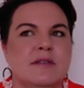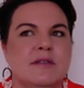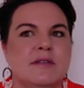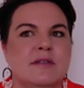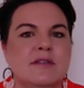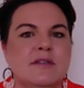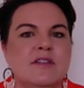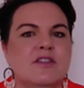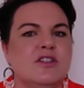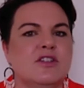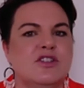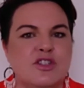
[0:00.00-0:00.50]

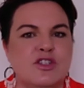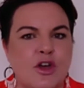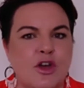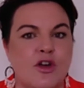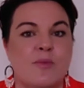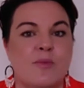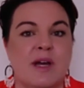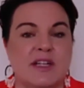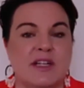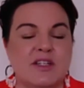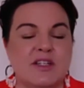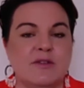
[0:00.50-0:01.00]
so
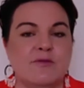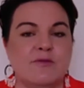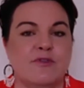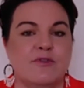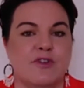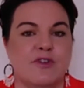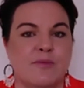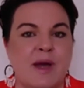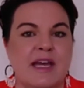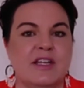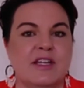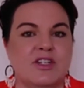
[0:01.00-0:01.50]
much
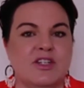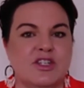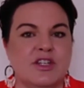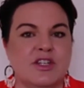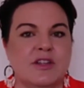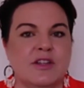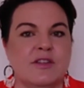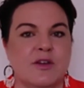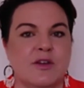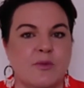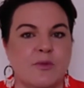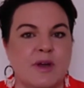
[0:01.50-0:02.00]

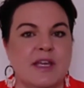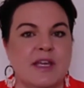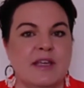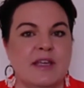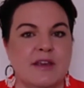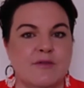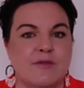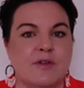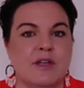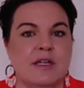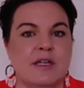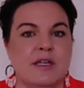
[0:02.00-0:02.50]
information that we're
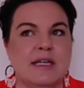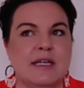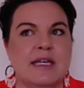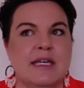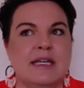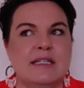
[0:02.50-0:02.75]
given